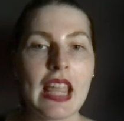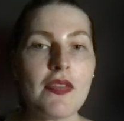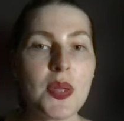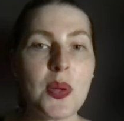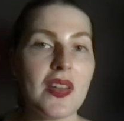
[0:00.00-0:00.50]

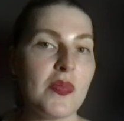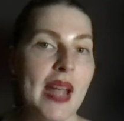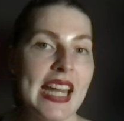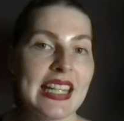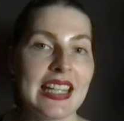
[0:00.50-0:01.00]
If you have
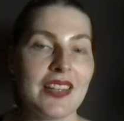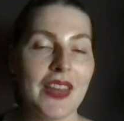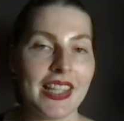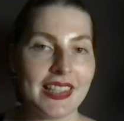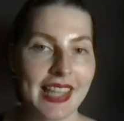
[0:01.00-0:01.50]
made an
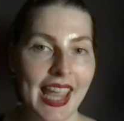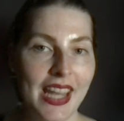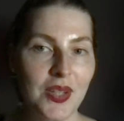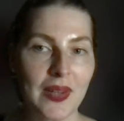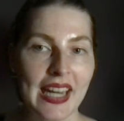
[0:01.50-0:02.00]
advance
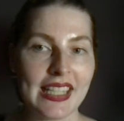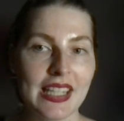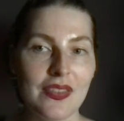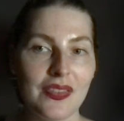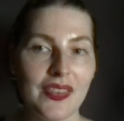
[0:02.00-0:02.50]
care
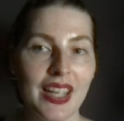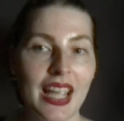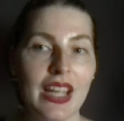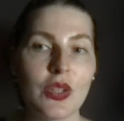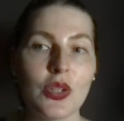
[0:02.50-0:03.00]
directive,
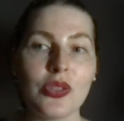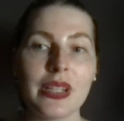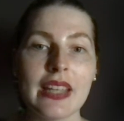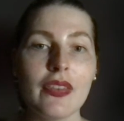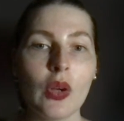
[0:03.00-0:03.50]
you
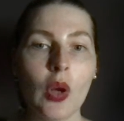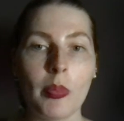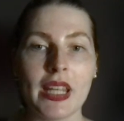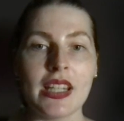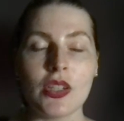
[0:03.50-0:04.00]
should give a
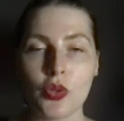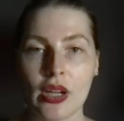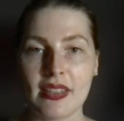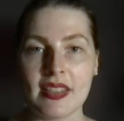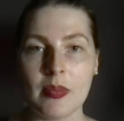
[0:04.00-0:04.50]
copy to
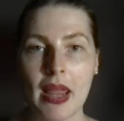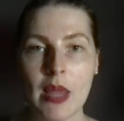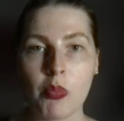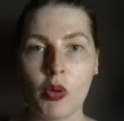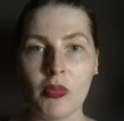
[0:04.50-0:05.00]
trusted
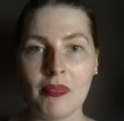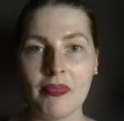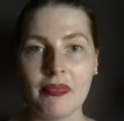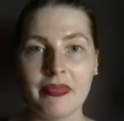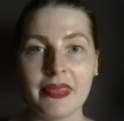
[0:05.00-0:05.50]
people,
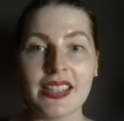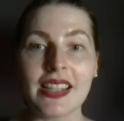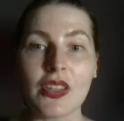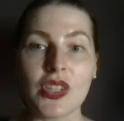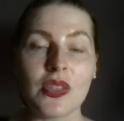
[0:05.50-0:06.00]

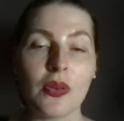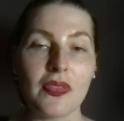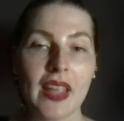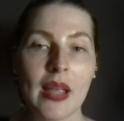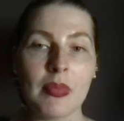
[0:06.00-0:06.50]
such as your
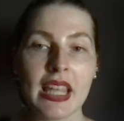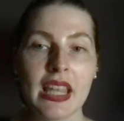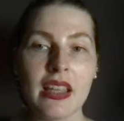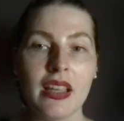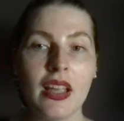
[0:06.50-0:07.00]

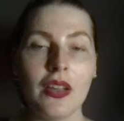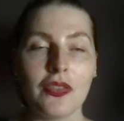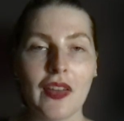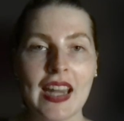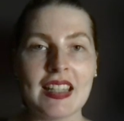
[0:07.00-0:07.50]
family,
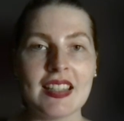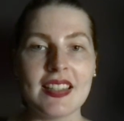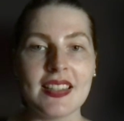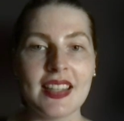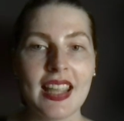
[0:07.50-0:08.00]

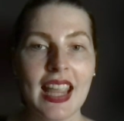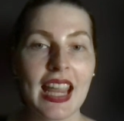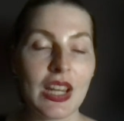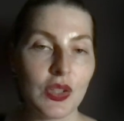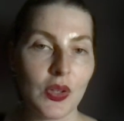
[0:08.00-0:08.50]
friends,
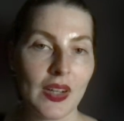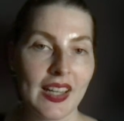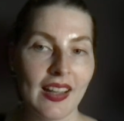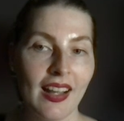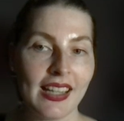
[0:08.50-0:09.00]

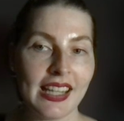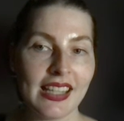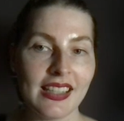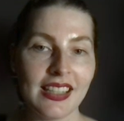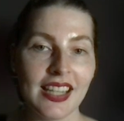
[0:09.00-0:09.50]
enduring
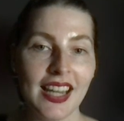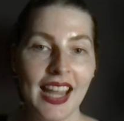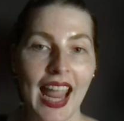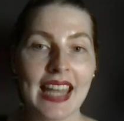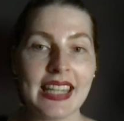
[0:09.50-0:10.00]
guardian,
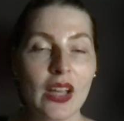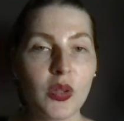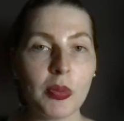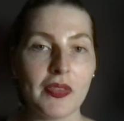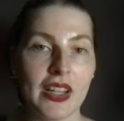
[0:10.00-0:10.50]
and
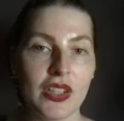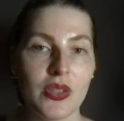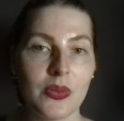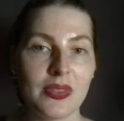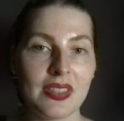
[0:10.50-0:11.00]
health
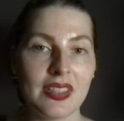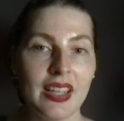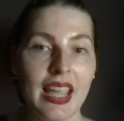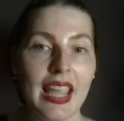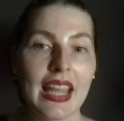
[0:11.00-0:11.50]
professionals,
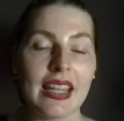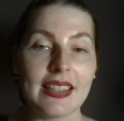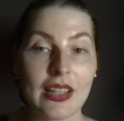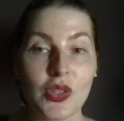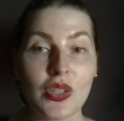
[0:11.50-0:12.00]

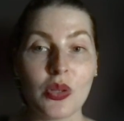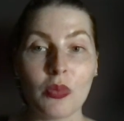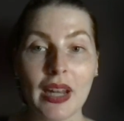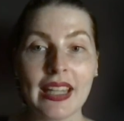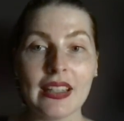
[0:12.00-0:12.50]
such as your
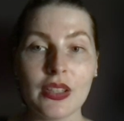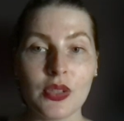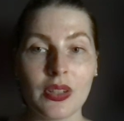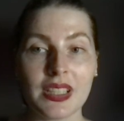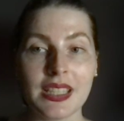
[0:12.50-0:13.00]
regular
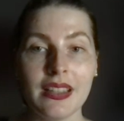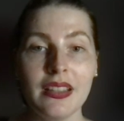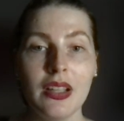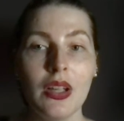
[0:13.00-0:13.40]
doctor